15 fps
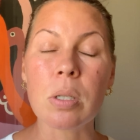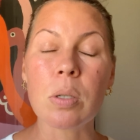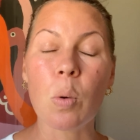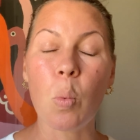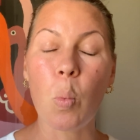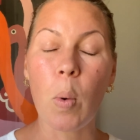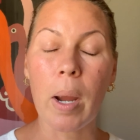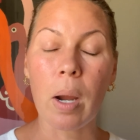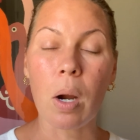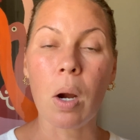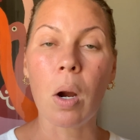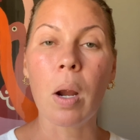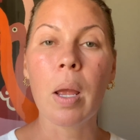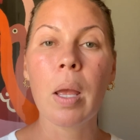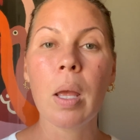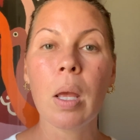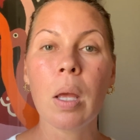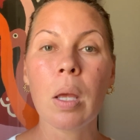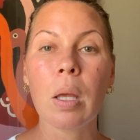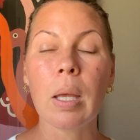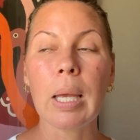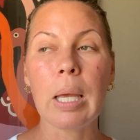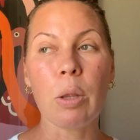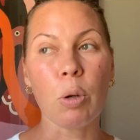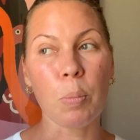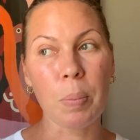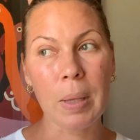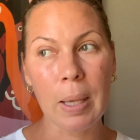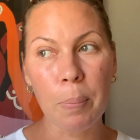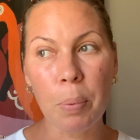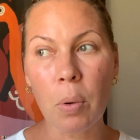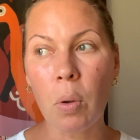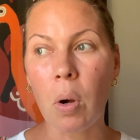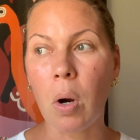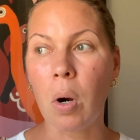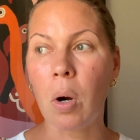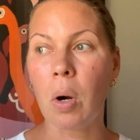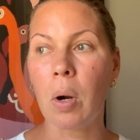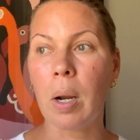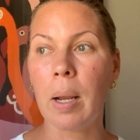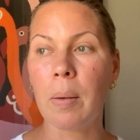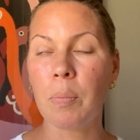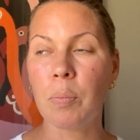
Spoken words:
to where either people are